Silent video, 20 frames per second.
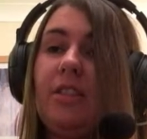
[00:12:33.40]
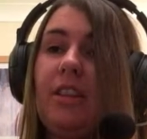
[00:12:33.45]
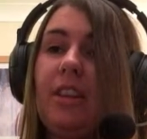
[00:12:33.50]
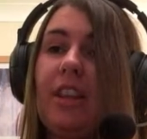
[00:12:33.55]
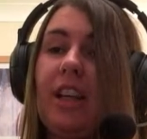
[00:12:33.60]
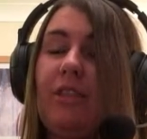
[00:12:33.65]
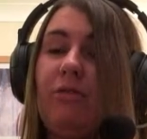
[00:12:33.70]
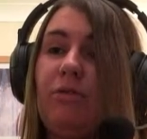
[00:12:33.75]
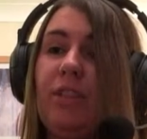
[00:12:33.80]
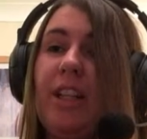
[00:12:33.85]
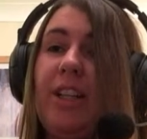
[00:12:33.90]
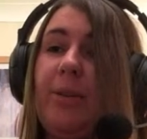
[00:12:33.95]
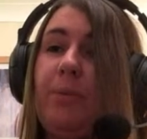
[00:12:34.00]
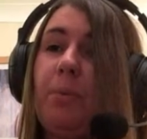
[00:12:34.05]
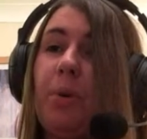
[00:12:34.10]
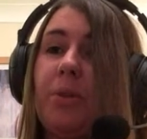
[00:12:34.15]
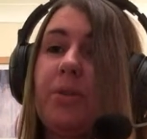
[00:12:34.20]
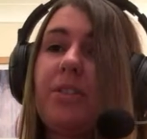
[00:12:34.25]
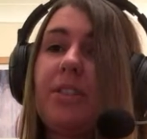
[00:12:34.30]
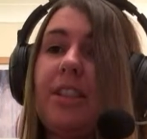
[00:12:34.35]
they really
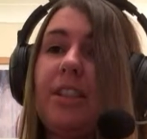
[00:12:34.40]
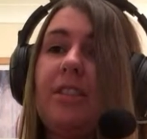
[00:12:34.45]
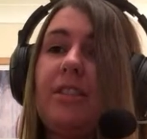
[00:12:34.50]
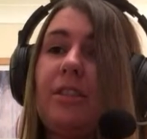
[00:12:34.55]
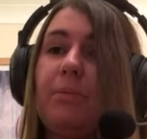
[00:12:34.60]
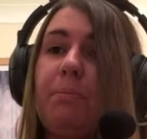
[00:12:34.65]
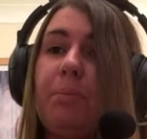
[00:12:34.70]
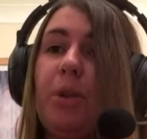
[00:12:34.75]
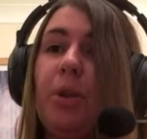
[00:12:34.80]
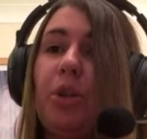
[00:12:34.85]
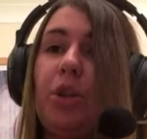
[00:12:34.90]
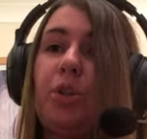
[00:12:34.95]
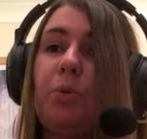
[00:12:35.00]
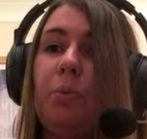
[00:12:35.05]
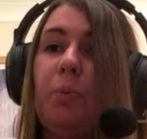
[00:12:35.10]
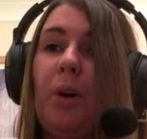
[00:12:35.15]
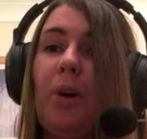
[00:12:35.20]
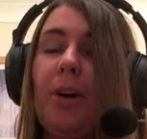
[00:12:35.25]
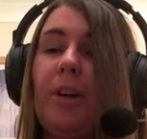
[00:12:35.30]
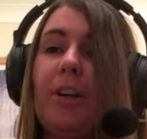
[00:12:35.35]
wanted to push
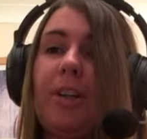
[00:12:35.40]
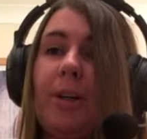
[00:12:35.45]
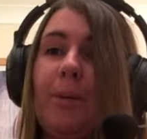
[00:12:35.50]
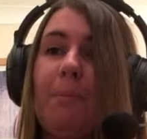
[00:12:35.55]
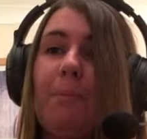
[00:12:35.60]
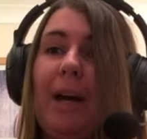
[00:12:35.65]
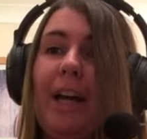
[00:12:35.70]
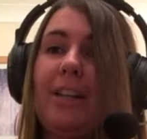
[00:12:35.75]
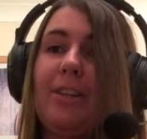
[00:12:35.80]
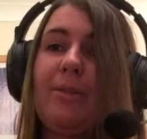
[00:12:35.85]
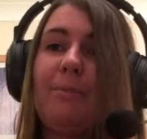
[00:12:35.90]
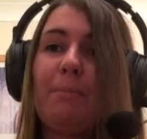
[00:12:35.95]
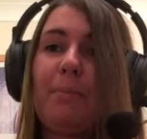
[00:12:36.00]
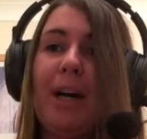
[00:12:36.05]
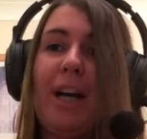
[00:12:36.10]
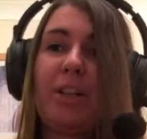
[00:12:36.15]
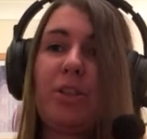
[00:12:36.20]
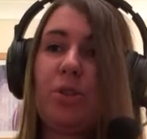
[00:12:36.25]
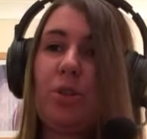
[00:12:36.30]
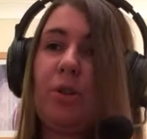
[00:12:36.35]
what a companion
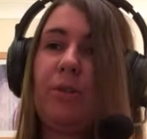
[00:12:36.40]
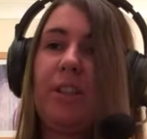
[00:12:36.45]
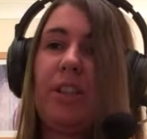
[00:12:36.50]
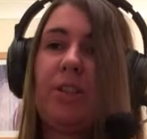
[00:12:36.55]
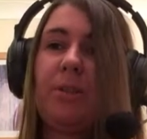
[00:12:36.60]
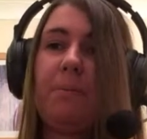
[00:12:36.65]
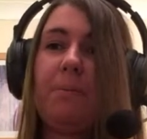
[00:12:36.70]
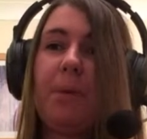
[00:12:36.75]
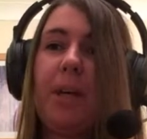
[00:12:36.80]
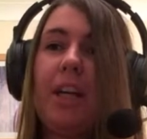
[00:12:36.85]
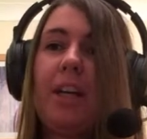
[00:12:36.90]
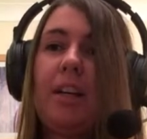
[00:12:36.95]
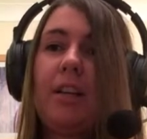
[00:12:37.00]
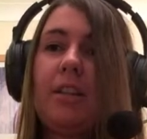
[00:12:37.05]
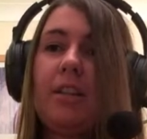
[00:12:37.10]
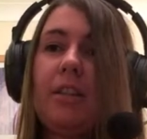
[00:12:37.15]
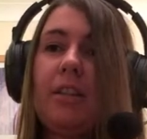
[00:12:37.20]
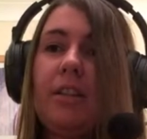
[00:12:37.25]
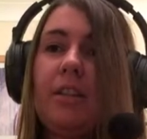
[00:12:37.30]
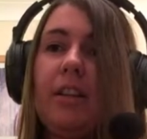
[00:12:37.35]
backstory could be,
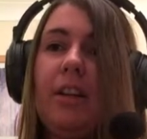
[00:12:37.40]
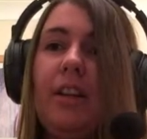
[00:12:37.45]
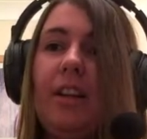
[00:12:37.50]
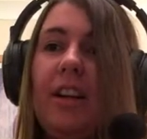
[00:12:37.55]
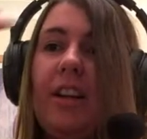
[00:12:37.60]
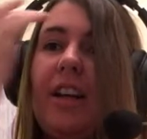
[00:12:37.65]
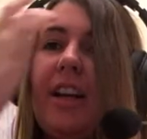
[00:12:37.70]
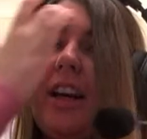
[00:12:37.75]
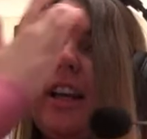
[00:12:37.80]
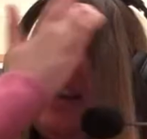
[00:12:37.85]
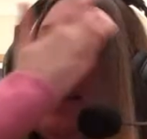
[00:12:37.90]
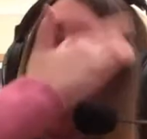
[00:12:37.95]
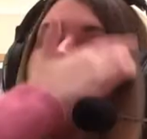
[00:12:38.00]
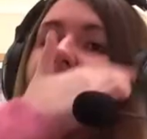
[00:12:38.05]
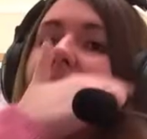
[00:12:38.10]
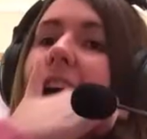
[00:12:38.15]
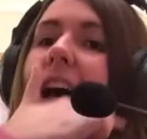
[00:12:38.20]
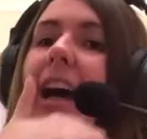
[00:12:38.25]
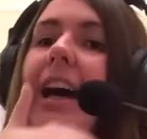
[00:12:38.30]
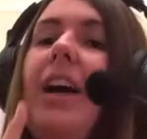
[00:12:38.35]
and like
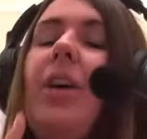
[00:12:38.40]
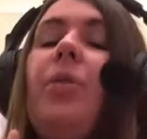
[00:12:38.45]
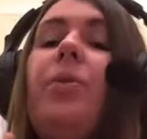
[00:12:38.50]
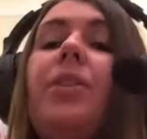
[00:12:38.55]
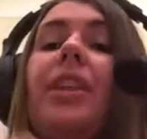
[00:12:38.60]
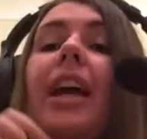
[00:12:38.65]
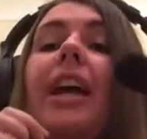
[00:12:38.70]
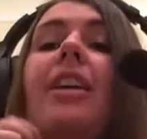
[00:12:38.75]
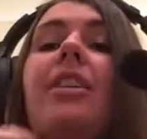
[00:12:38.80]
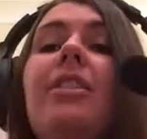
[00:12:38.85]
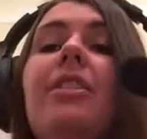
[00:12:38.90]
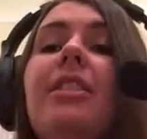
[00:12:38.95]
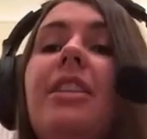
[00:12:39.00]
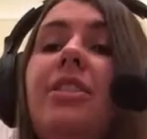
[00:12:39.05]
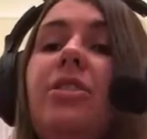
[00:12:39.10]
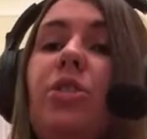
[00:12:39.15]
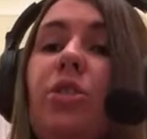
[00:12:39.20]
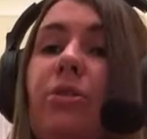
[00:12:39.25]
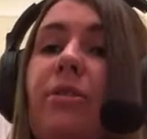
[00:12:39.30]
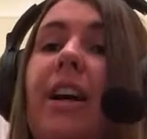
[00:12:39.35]
how they could
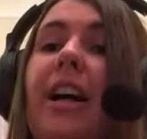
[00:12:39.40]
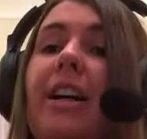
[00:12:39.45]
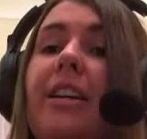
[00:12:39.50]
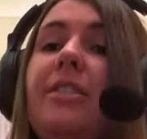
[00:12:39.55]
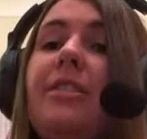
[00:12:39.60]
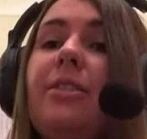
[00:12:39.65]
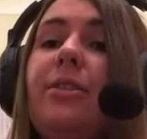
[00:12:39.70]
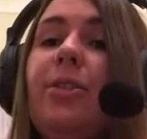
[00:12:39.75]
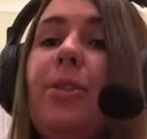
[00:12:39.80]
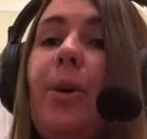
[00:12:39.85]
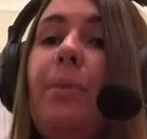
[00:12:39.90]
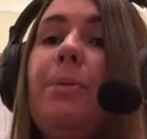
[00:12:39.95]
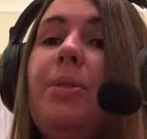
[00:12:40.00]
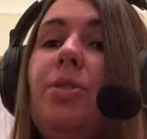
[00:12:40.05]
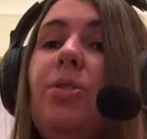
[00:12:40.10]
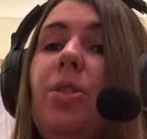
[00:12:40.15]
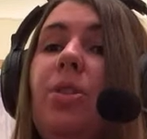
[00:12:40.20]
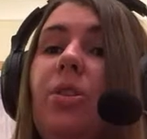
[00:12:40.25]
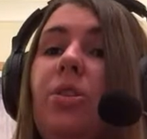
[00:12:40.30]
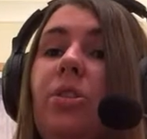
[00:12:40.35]
interact and come
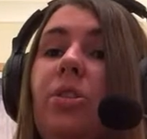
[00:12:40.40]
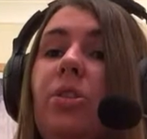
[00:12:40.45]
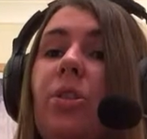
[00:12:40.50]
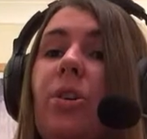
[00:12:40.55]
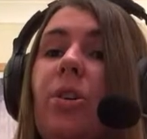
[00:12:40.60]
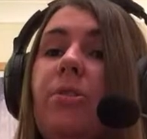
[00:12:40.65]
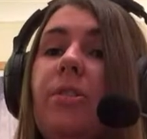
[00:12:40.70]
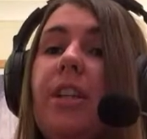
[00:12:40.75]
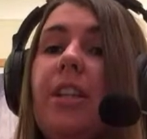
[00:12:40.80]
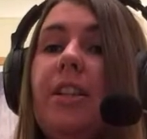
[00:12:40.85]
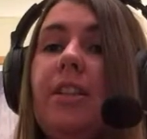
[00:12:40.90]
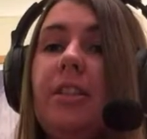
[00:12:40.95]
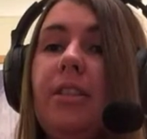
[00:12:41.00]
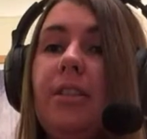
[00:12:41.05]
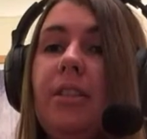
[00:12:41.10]
into the story.